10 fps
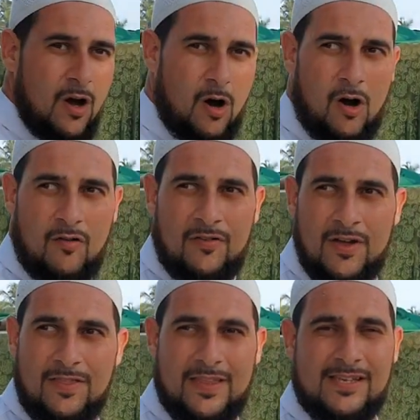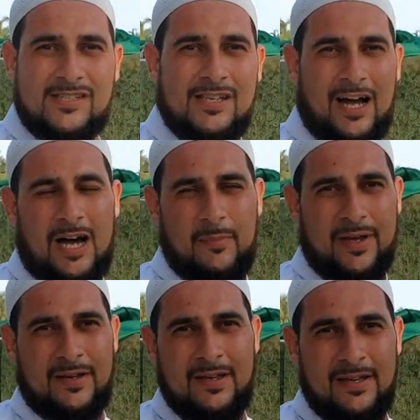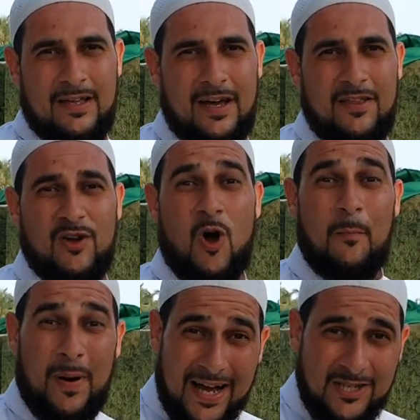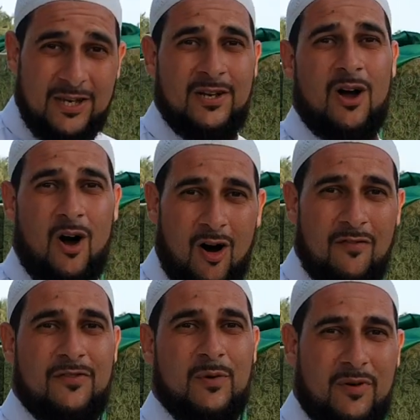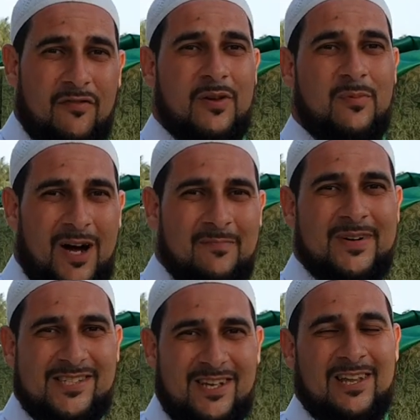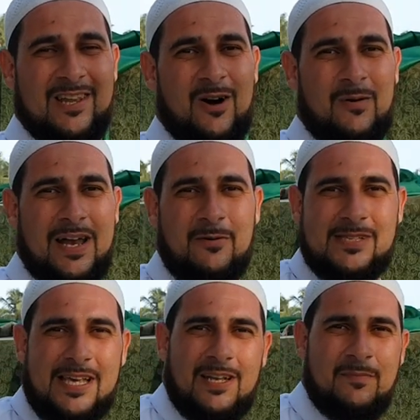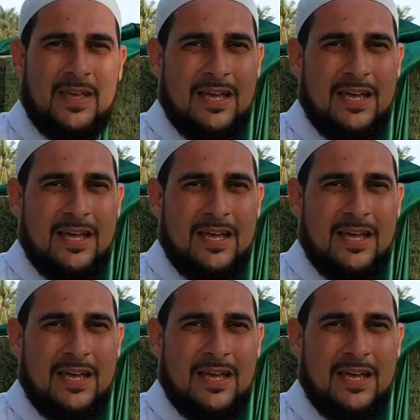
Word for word: of this Sahabi uh, the companion of the Prophet Muhammad sallallahu alaihi wasallam